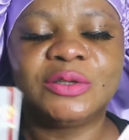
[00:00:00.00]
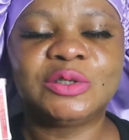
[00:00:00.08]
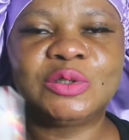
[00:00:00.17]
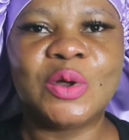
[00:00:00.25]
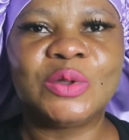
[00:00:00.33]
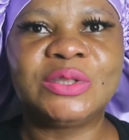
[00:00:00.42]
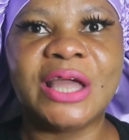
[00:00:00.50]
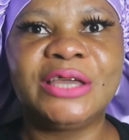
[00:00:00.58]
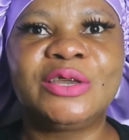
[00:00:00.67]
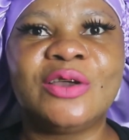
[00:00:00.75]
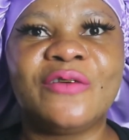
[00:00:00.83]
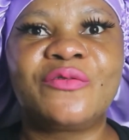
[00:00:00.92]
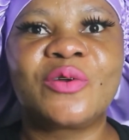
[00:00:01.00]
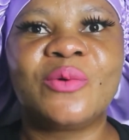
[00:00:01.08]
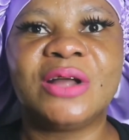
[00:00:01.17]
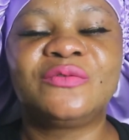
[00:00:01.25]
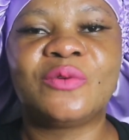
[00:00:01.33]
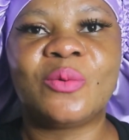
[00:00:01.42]
So thank you
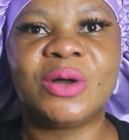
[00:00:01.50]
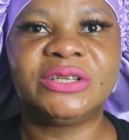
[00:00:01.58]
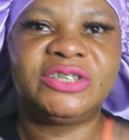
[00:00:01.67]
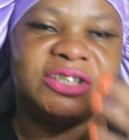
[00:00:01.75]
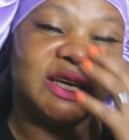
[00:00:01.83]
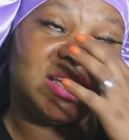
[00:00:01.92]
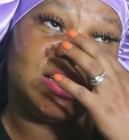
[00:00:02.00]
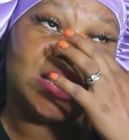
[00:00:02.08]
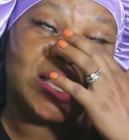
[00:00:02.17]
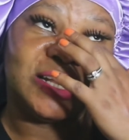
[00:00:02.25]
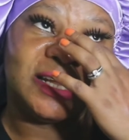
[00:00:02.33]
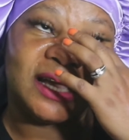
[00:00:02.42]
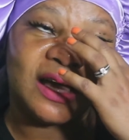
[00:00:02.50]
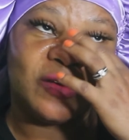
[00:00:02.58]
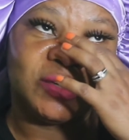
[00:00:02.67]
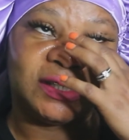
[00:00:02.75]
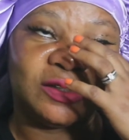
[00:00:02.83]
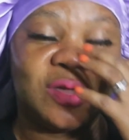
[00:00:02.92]
everyone for watching, and I
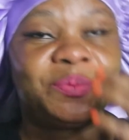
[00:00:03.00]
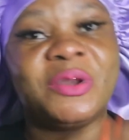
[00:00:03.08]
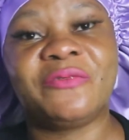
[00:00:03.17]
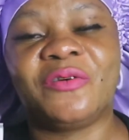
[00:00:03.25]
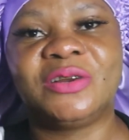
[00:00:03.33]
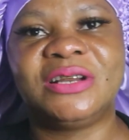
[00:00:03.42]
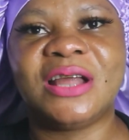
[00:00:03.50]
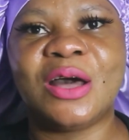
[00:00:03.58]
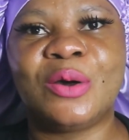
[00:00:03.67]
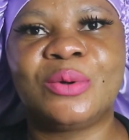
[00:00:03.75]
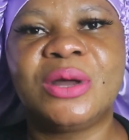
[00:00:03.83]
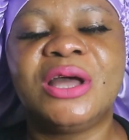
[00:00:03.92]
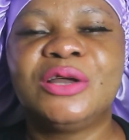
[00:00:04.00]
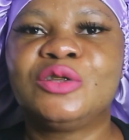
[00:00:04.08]
will stop here for now.